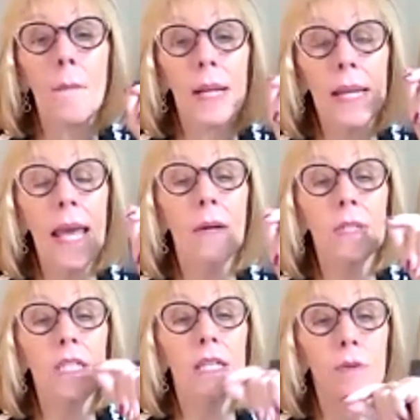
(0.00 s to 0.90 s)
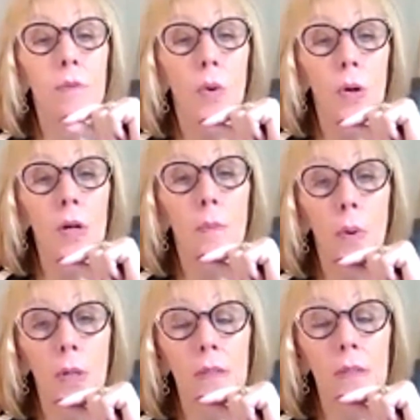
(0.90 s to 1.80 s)
but now it's even more
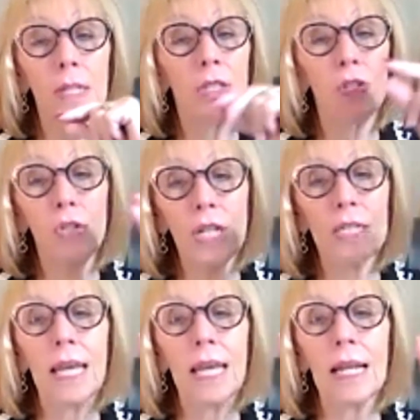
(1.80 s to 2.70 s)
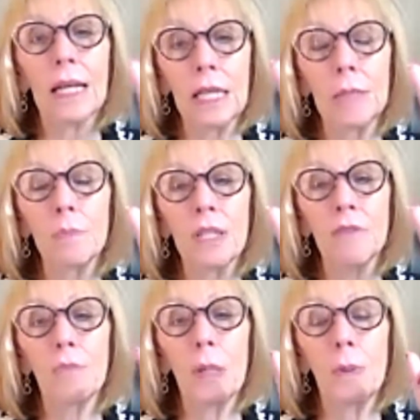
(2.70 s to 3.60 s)
important because you just get a glimpse of
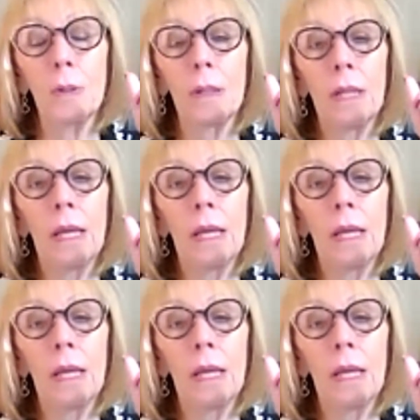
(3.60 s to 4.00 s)
people,